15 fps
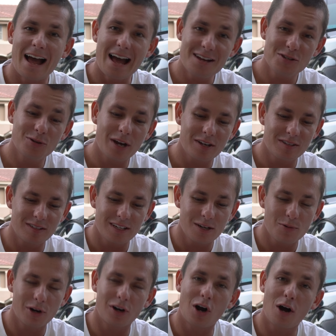As you guys
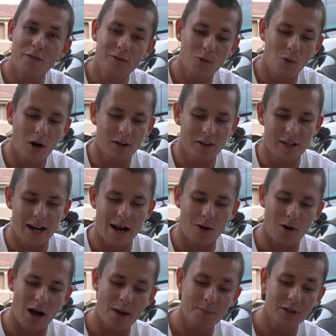see, we are off the water
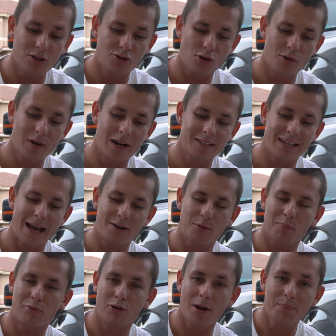now. I'm going to show you guys how to
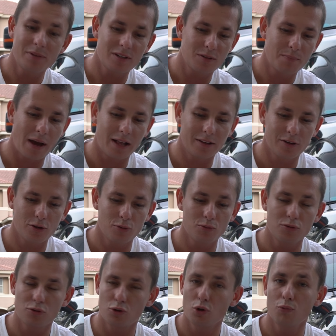prep this
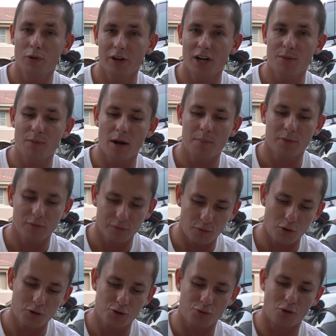ballyhoo to rig them up
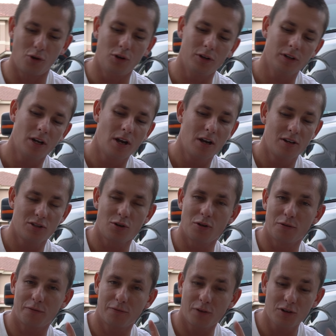for trolling. So
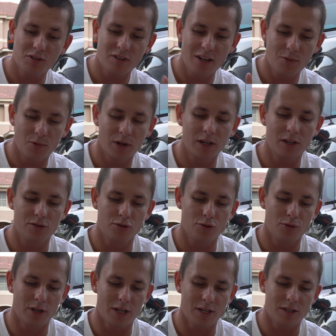the first thing we're going to
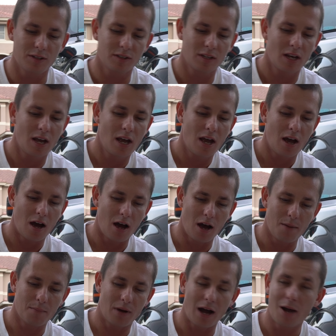do is,
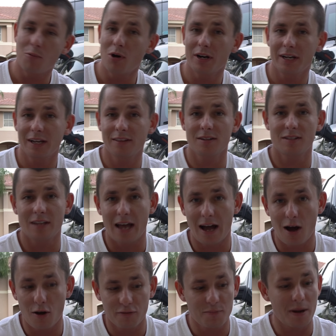um, I want to get this
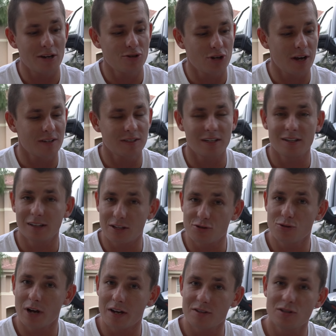off my chest and
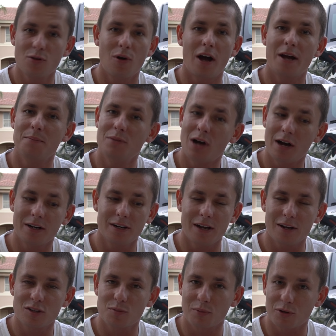let you guys know I am not an
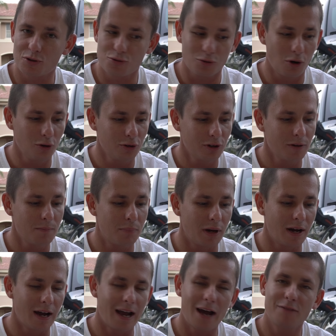expert troller,
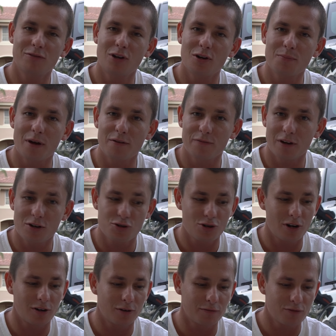but I have done my fair
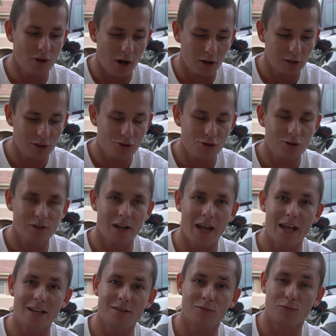share of knowledge
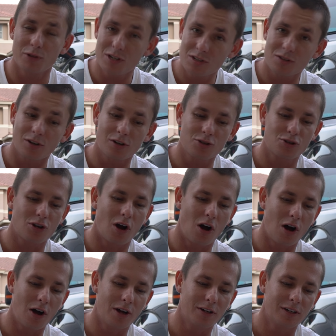and research
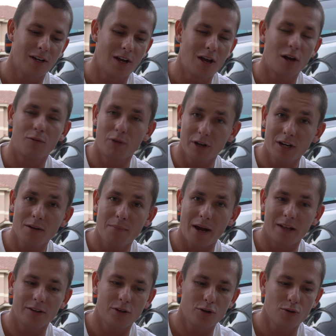on rigging
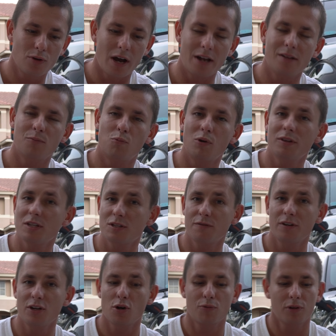Ballyhoo. And what this
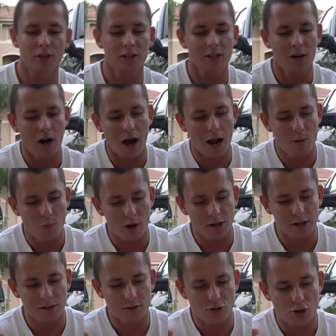video really, I
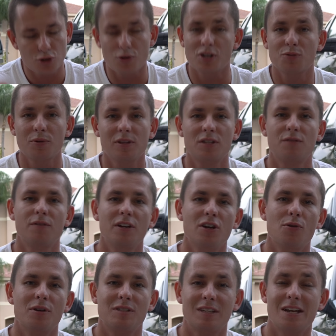want to stress with this
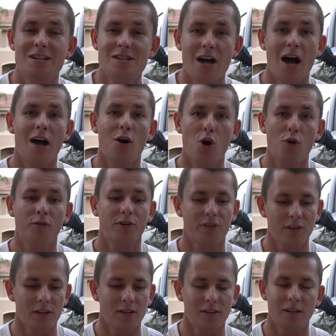video is to not
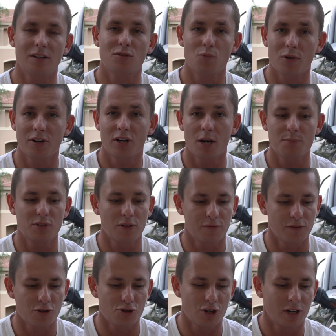overthink things when it comes to
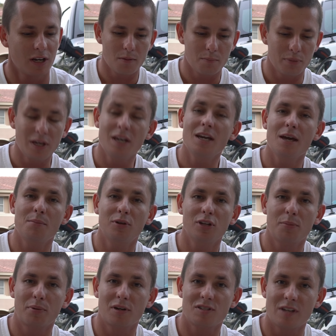fishing. Being able
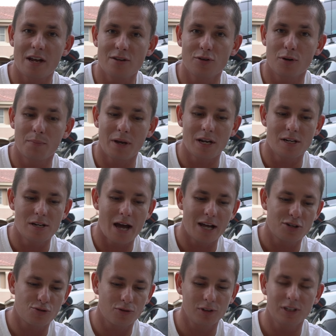to present your bait
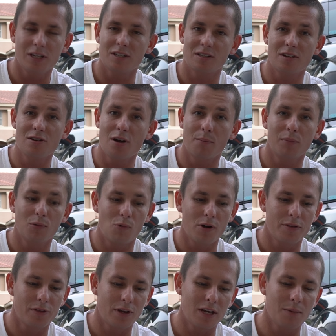naturally is the number
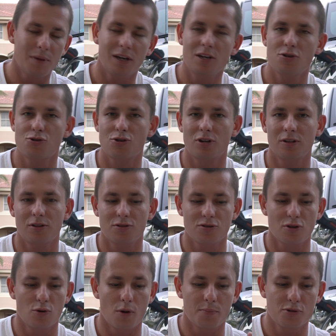one thing, making sure
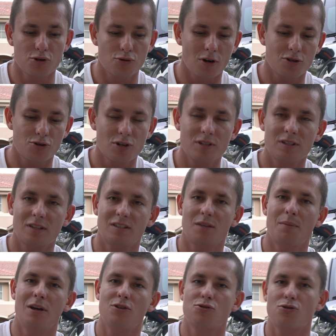there's no obstructions and
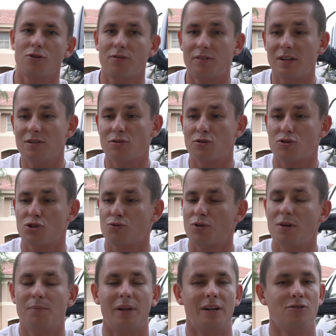to make sure things are
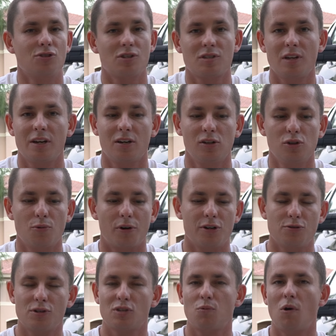streamlined, just like a lure.
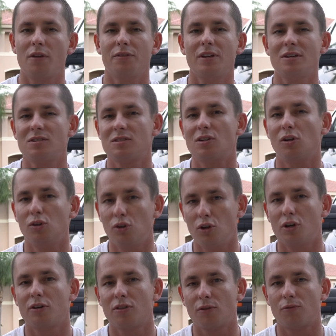You just want things to
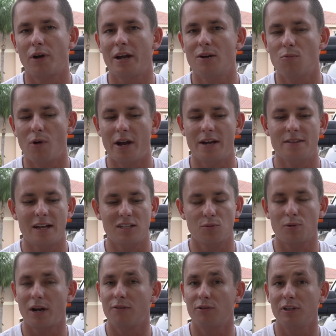look the right way. And that's
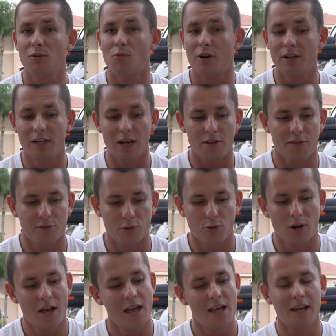what I really want to get
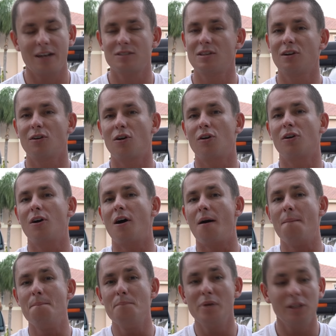through because there are
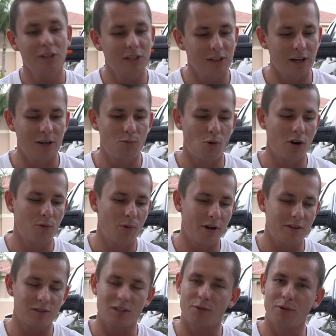a million and one
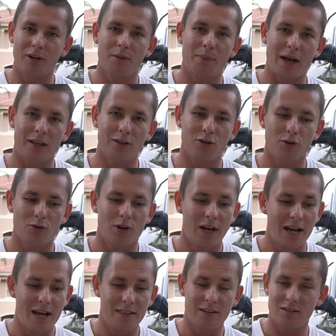ways to rig a Ballyhoo.
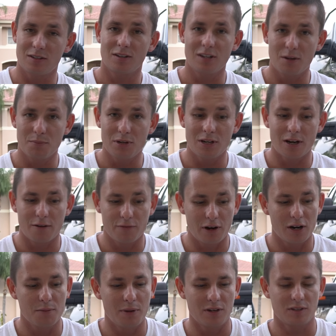This is going to be a
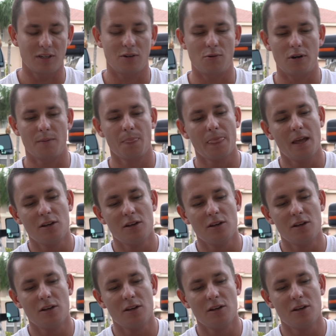very basic one.